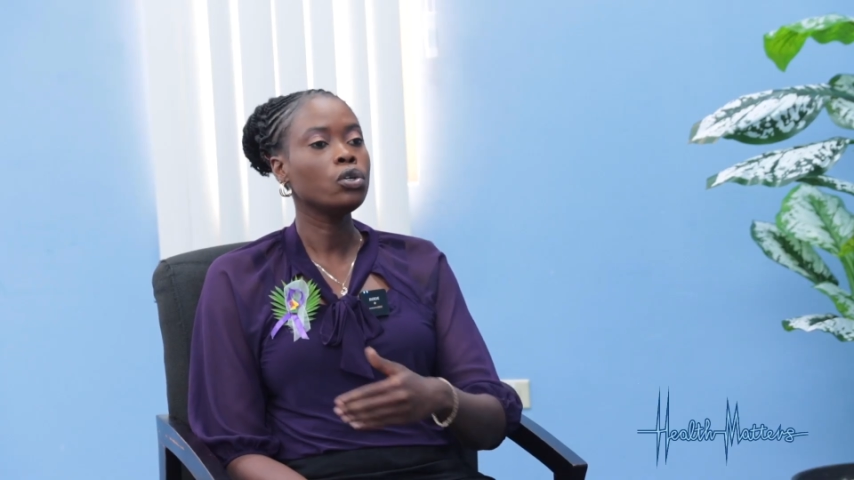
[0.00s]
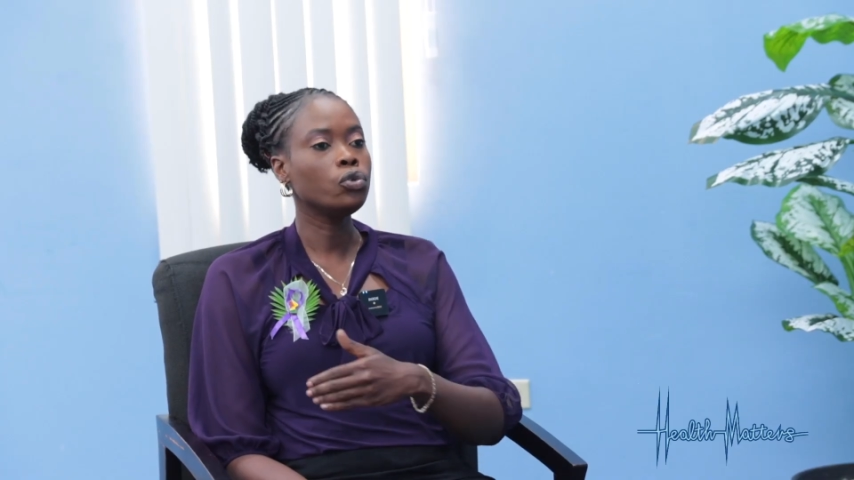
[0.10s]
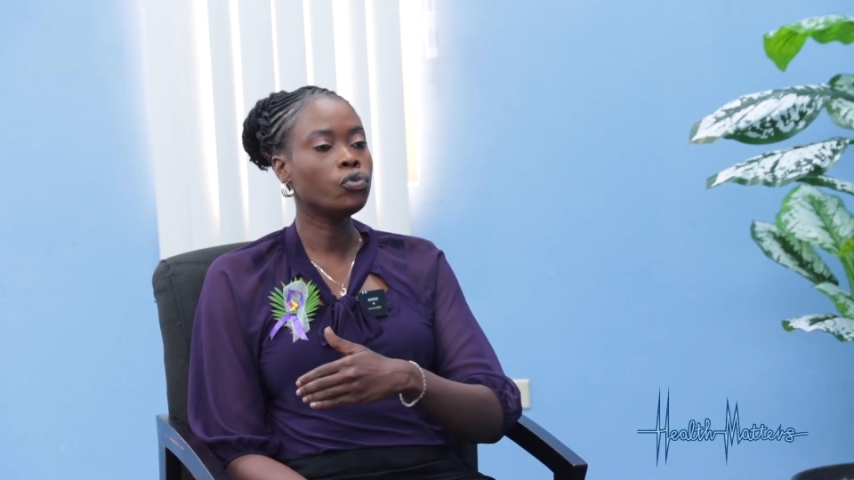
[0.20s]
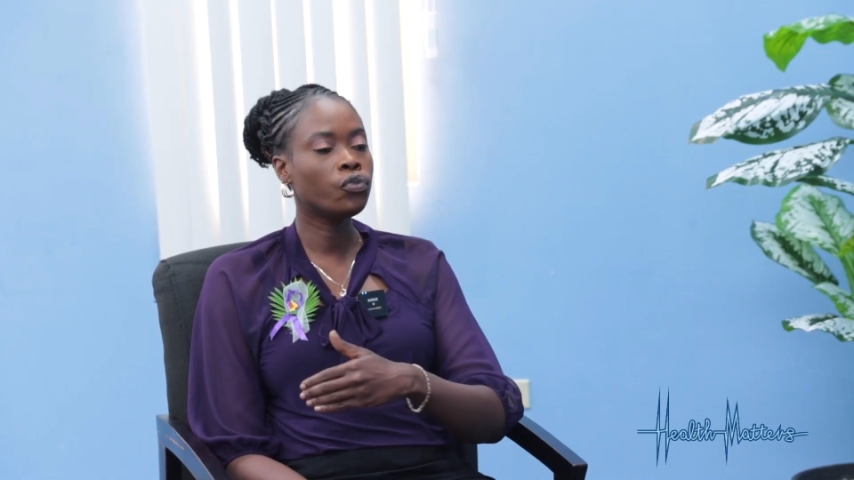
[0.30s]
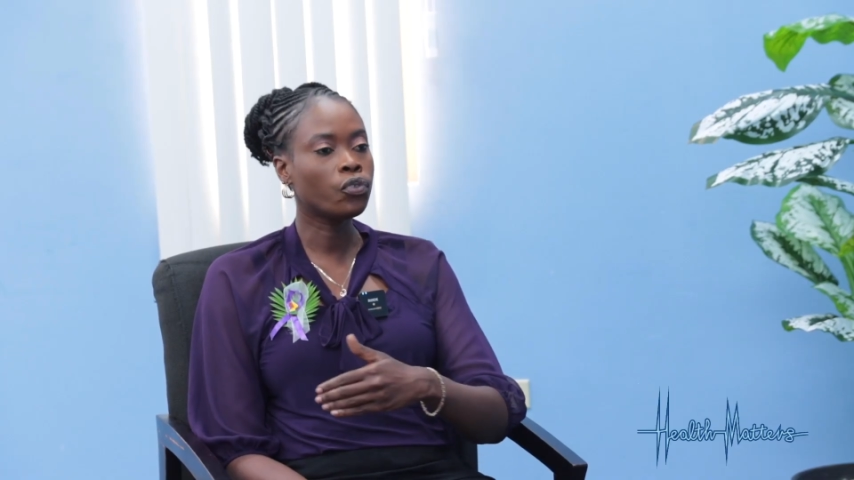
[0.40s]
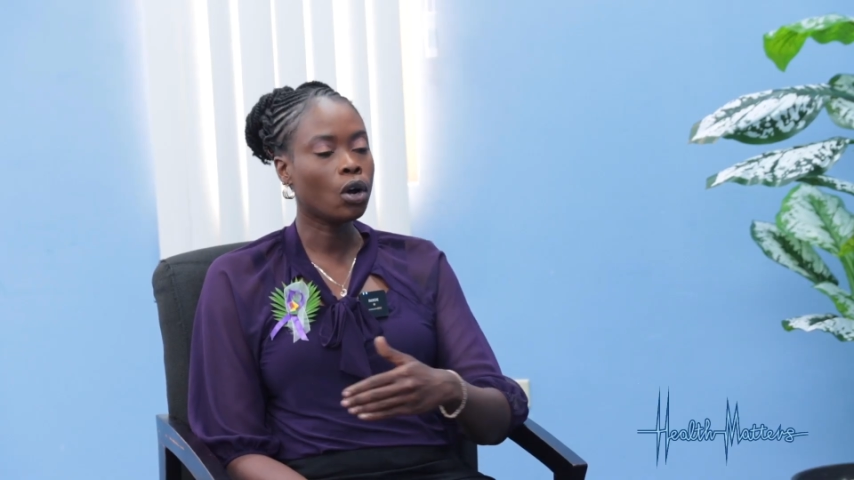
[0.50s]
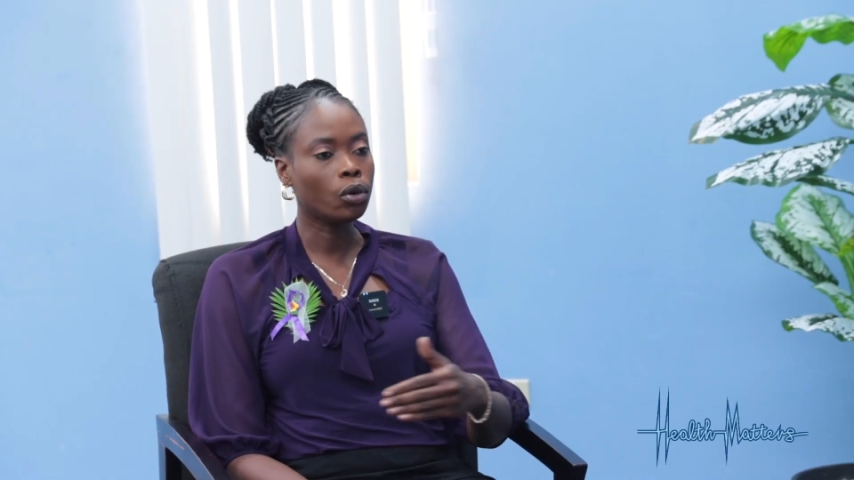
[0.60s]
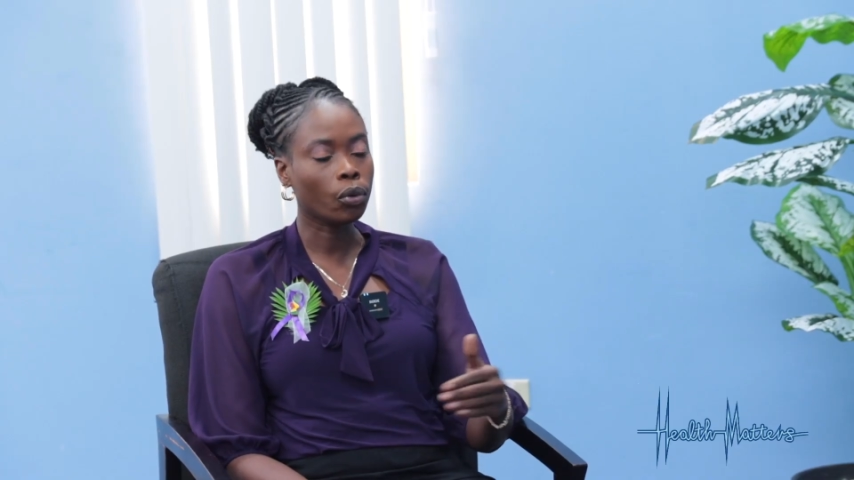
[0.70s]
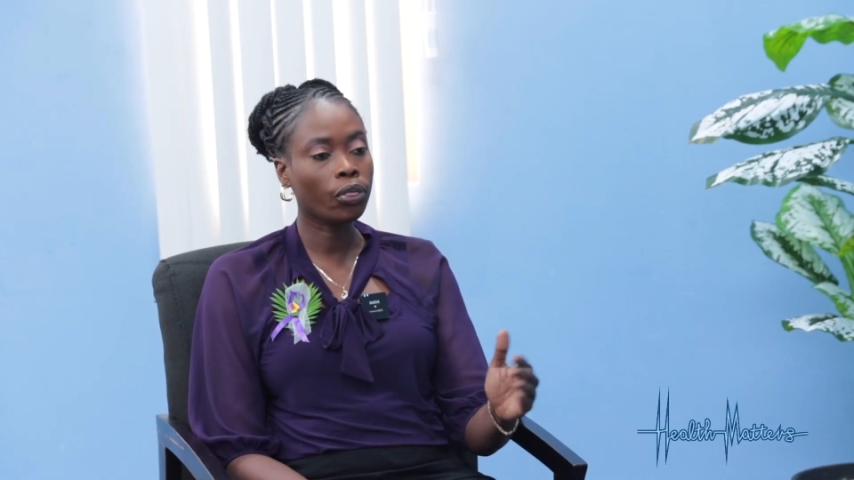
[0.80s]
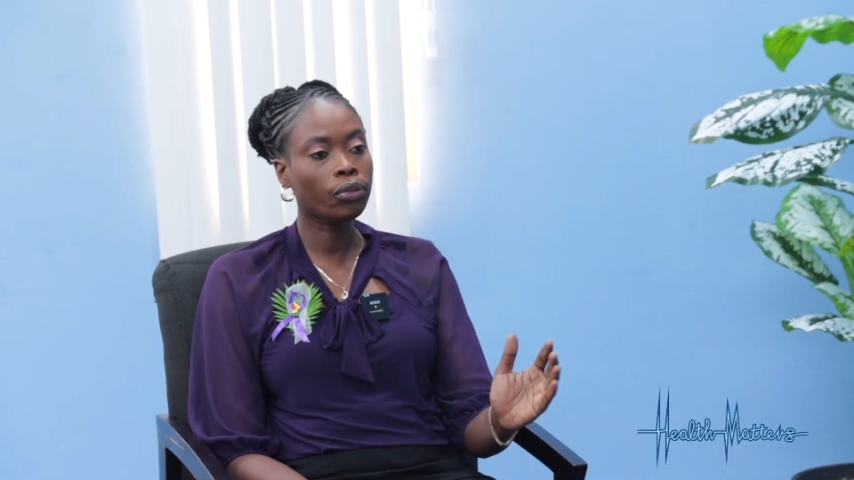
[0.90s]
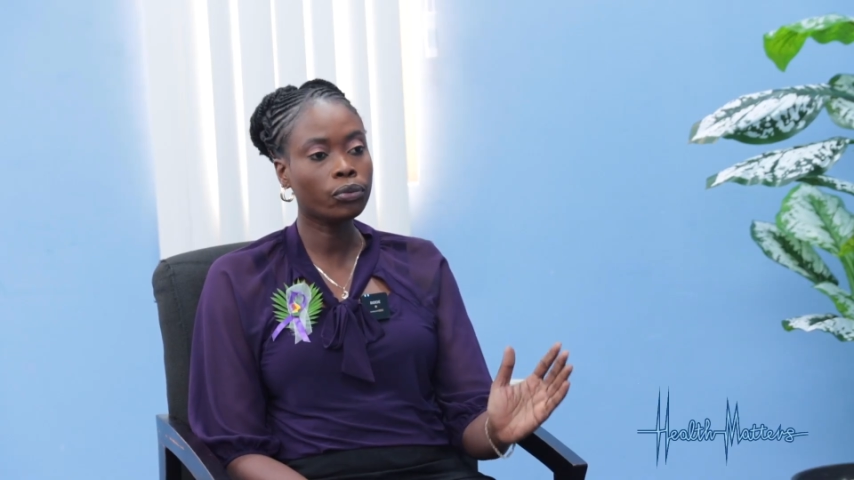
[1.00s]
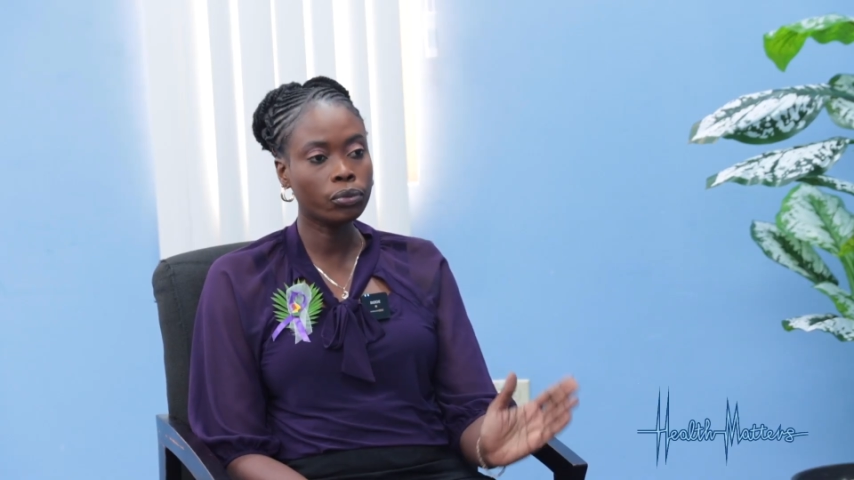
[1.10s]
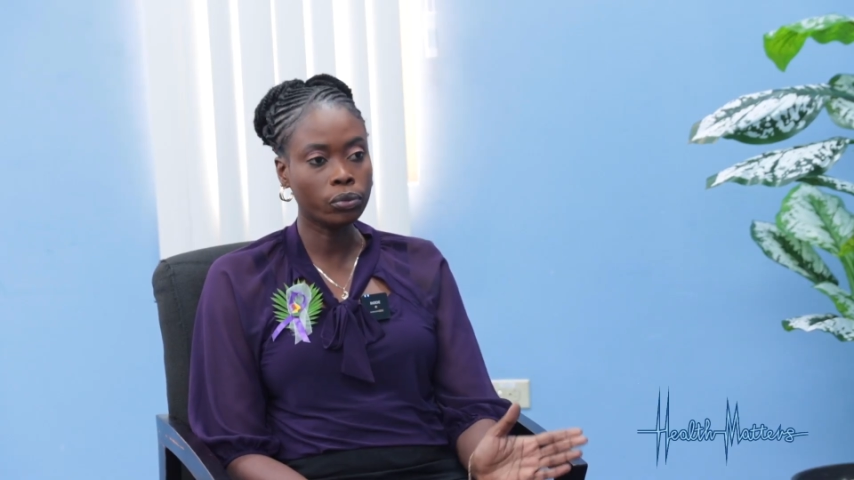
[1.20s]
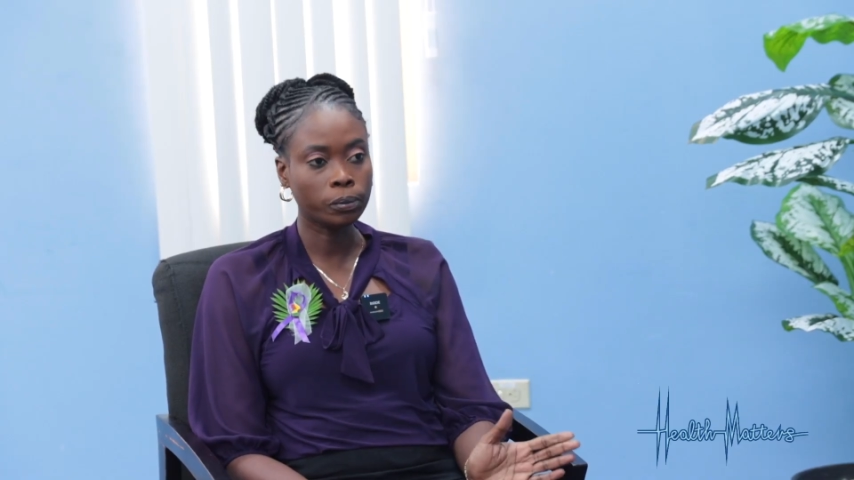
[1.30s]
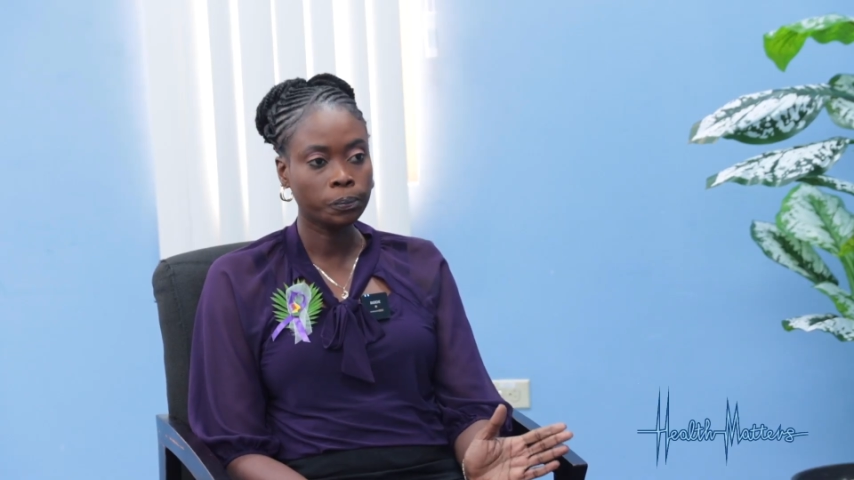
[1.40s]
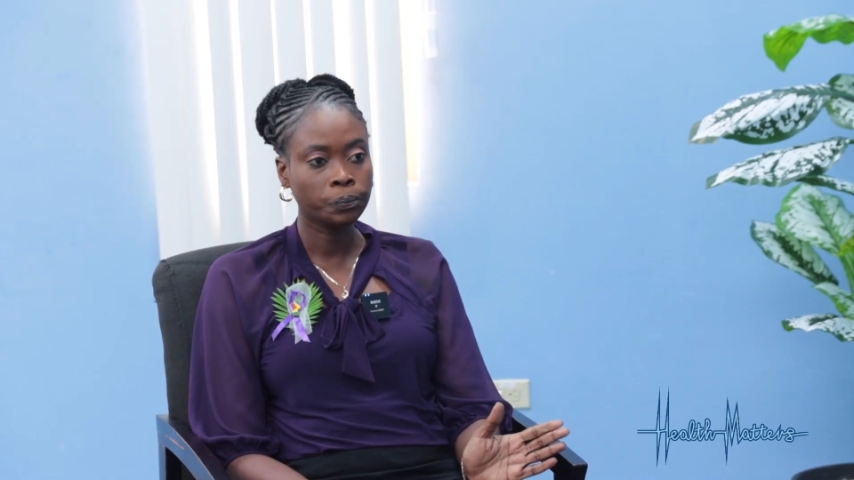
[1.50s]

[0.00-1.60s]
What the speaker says: you follow through.